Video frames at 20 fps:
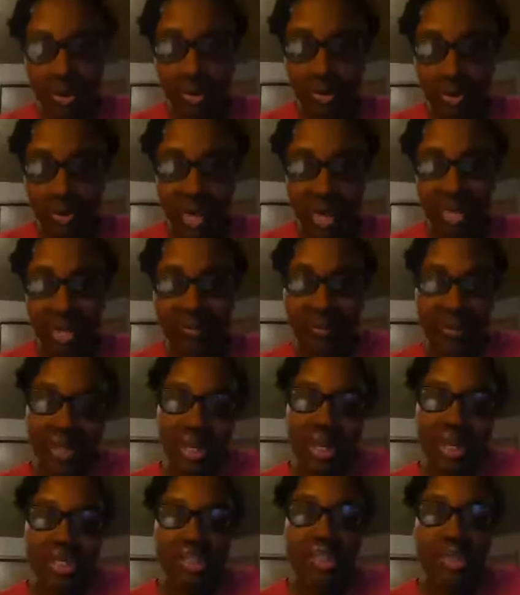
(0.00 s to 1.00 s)
We're back.
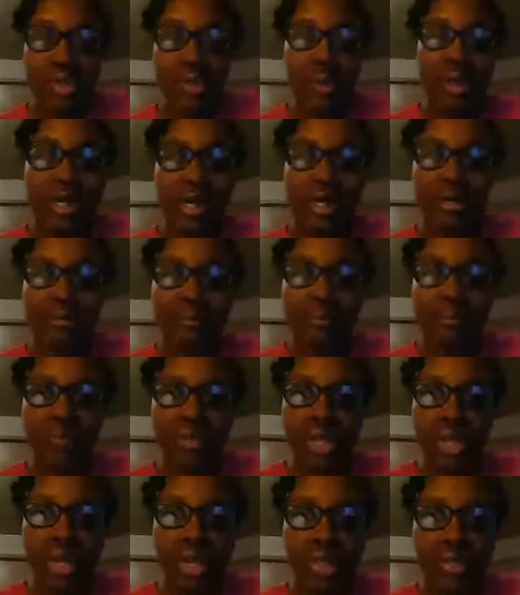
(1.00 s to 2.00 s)
So, um,
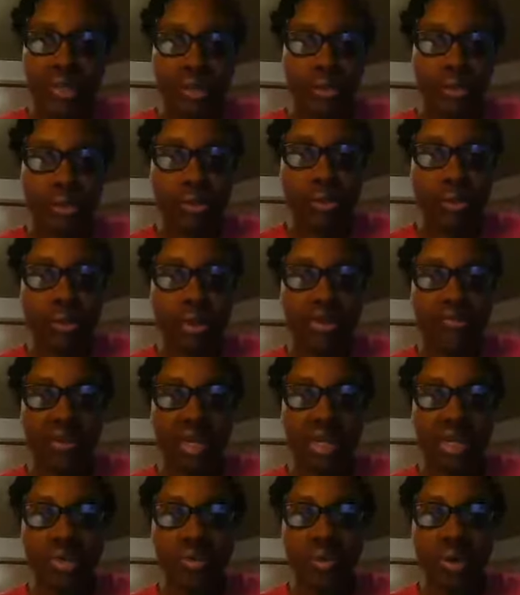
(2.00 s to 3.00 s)
yeah. So if
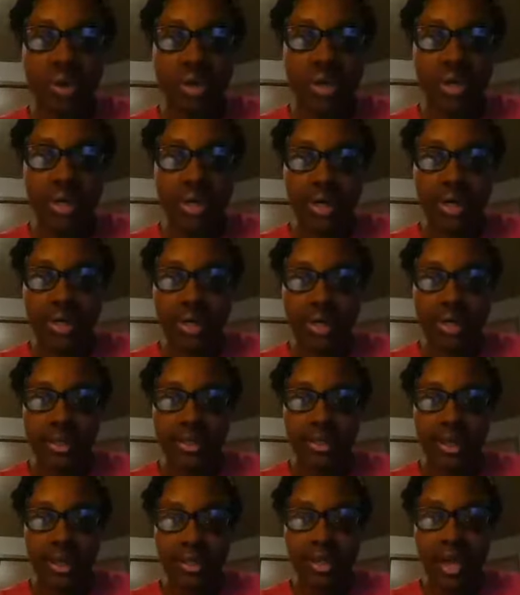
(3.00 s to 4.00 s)
anyone
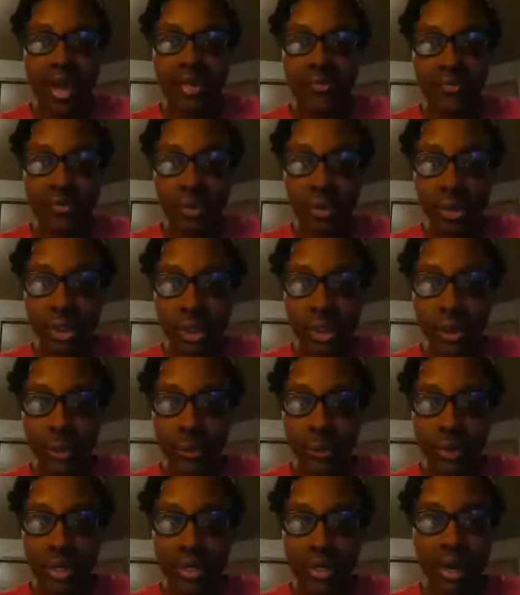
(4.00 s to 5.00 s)
is not for
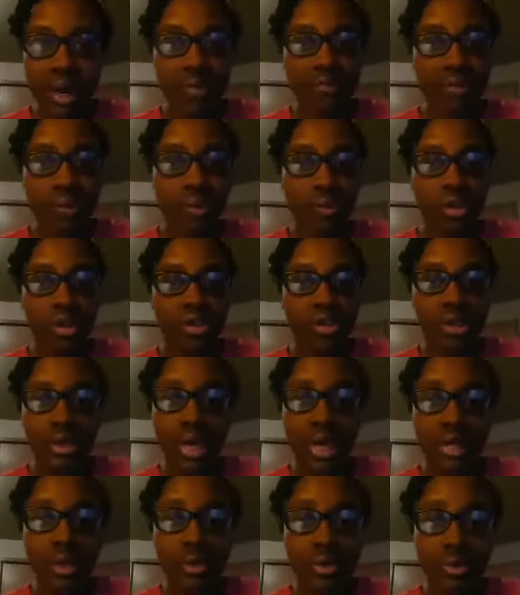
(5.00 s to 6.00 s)
you and not for what you
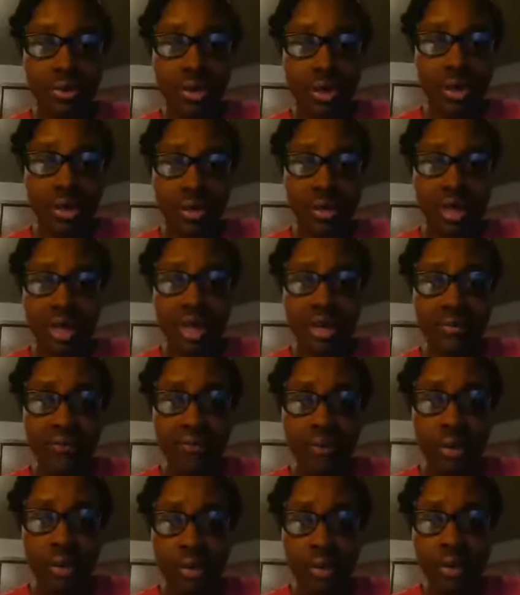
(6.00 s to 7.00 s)
got going on in life,
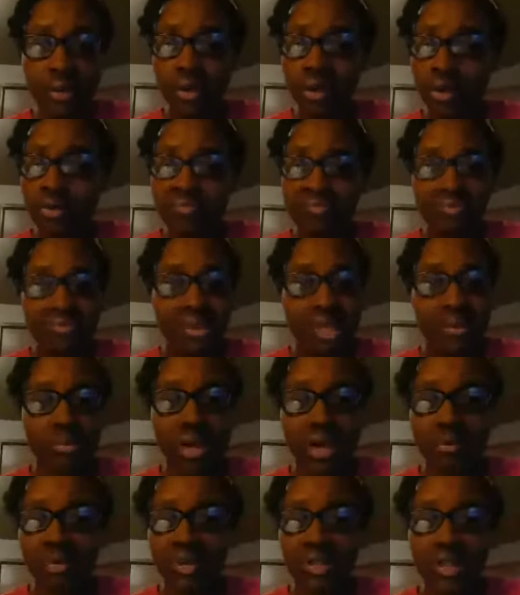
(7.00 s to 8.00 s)
it
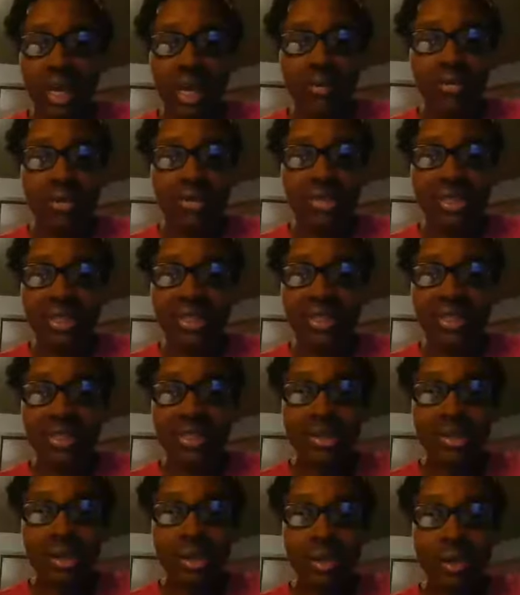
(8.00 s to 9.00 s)
might be time to just,
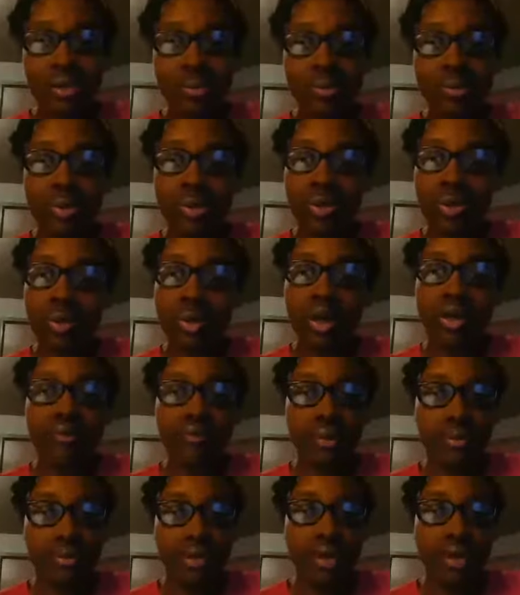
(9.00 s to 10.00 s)
you know, pull away
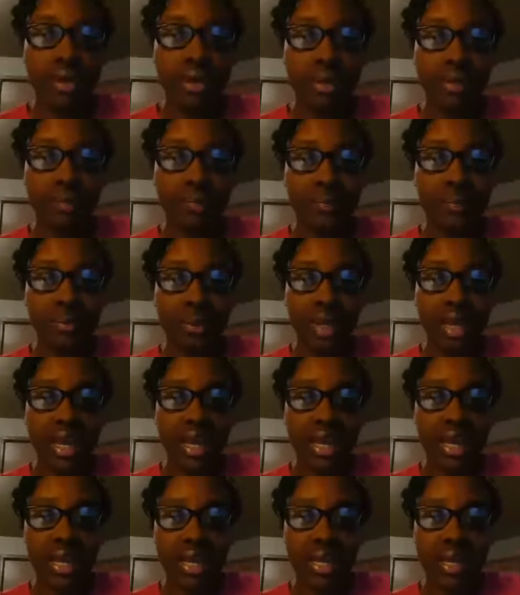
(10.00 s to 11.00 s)
from them
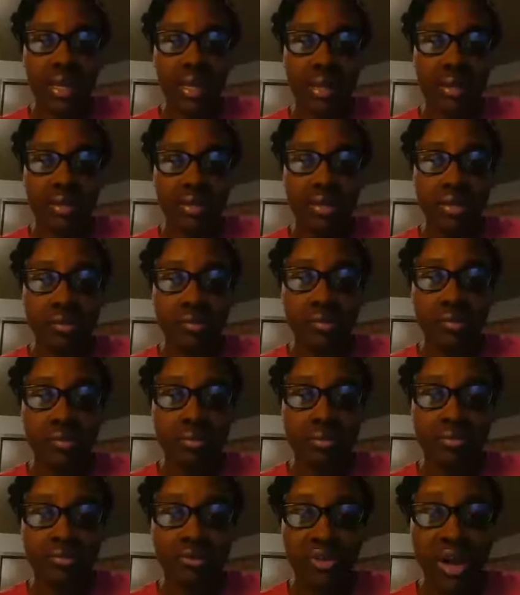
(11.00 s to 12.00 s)
and
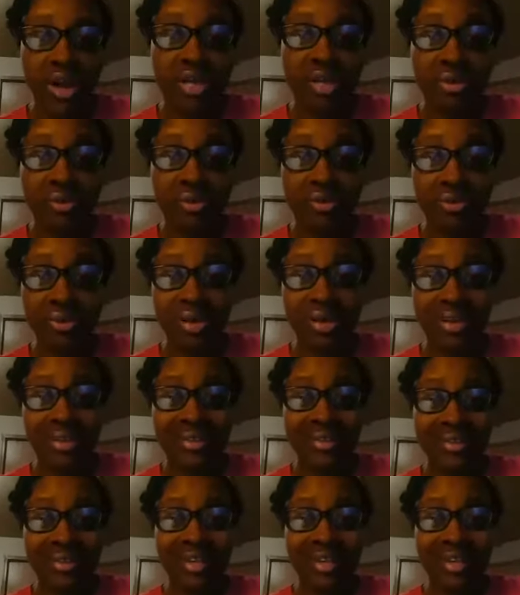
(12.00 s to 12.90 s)
find new friends.